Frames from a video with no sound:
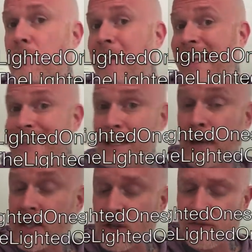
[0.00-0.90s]
you may see
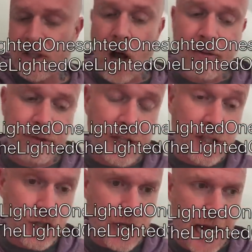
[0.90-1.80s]
my service
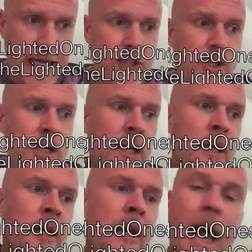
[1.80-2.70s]
offerings change.
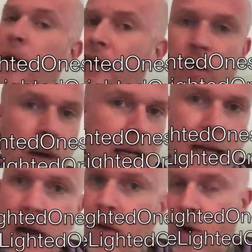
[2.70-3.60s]
However, right
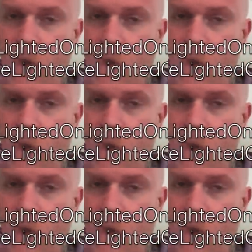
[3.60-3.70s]
now,